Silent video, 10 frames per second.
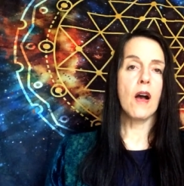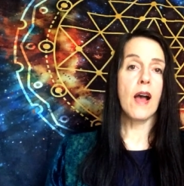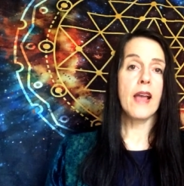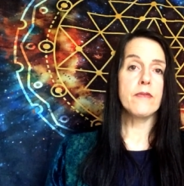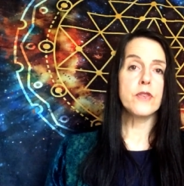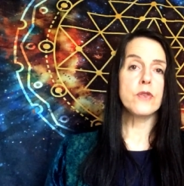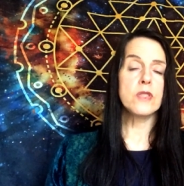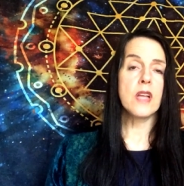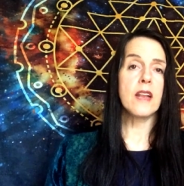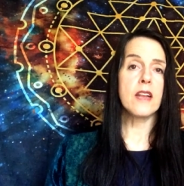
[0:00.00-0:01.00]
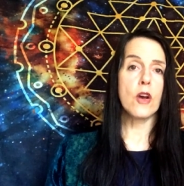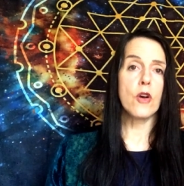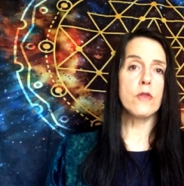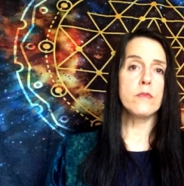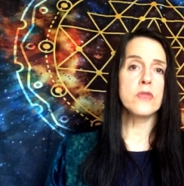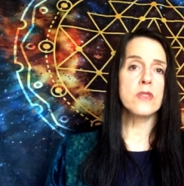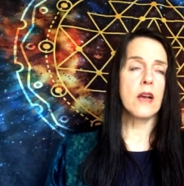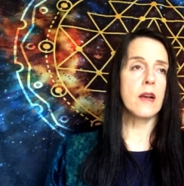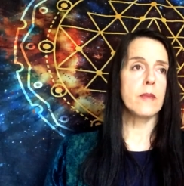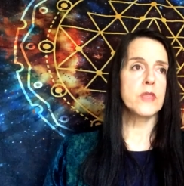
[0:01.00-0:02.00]
I have used that in homes,
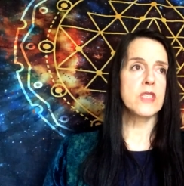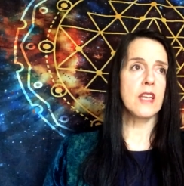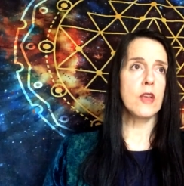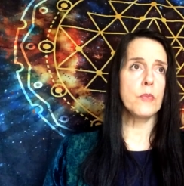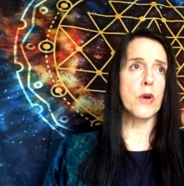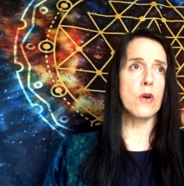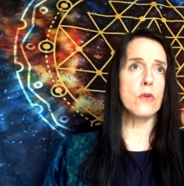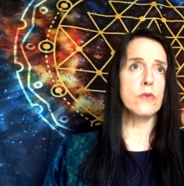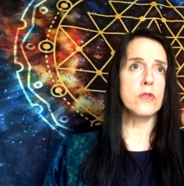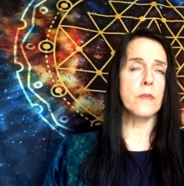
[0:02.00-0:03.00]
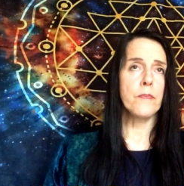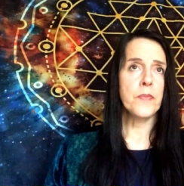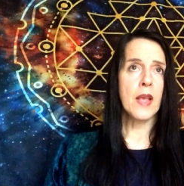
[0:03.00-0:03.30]
um, singing bowls,